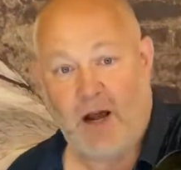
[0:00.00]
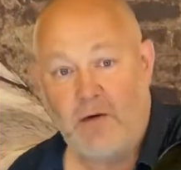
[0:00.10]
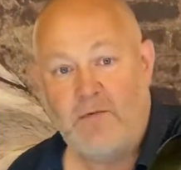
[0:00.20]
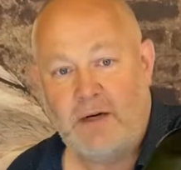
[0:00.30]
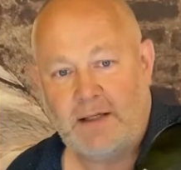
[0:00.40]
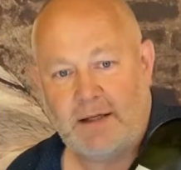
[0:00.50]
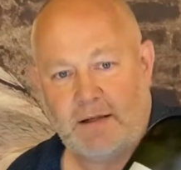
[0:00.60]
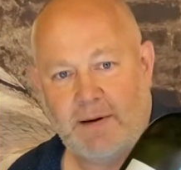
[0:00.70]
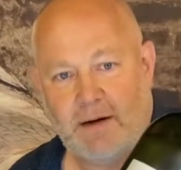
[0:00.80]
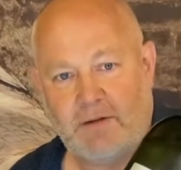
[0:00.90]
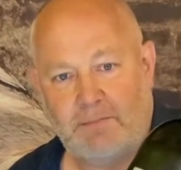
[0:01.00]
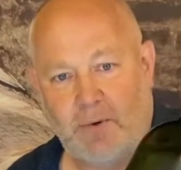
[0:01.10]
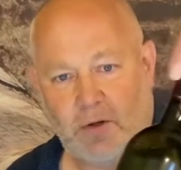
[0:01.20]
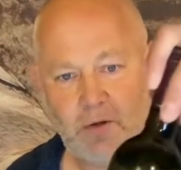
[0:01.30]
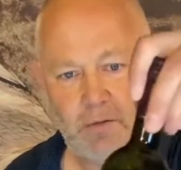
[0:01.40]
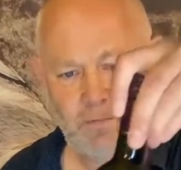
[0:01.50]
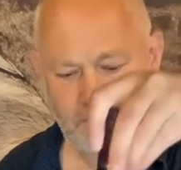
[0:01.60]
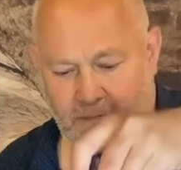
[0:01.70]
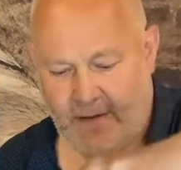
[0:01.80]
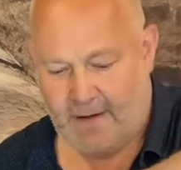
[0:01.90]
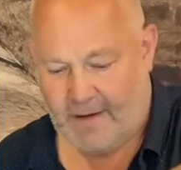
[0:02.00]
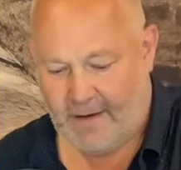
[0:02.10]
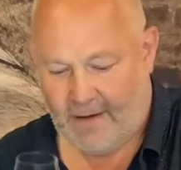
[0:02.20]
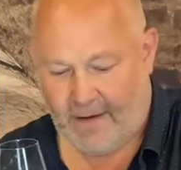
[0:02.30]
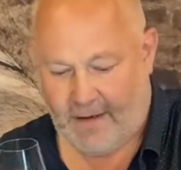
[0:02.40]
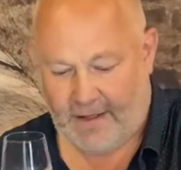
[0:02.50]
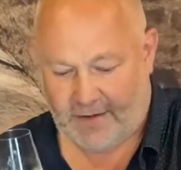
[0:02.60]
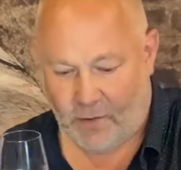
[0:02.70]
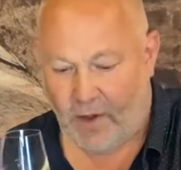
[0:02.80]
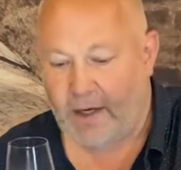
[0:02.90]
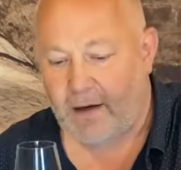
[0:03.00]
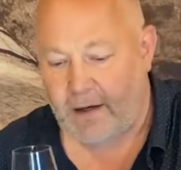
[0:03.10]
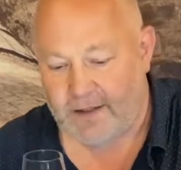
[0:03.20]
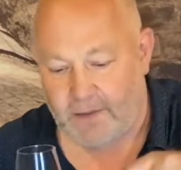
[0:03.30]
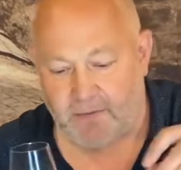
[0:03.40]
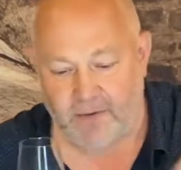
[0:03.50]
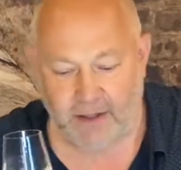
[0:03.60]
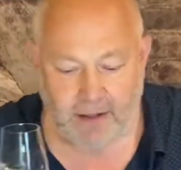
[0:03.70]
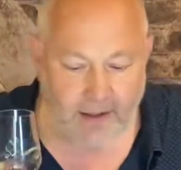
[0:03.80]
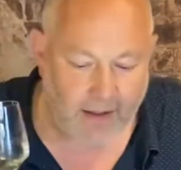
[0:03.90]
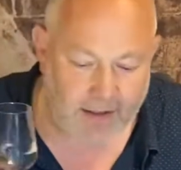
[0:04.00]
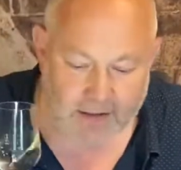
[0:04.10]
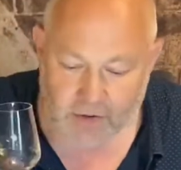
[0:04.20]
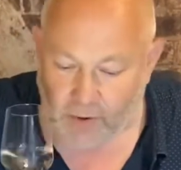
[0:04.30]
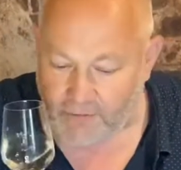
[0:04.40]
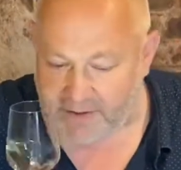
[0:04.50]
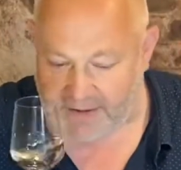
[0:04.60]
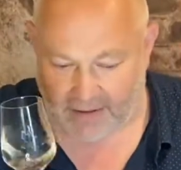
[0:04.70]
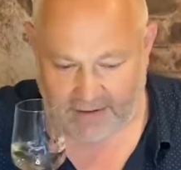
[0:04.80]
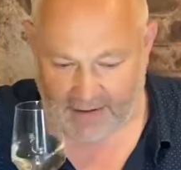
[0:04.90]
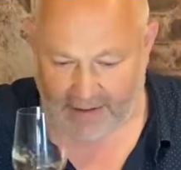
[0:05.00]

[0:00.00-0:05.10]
only £6 a bottle. It's quite light. I'm thinking it's 12% in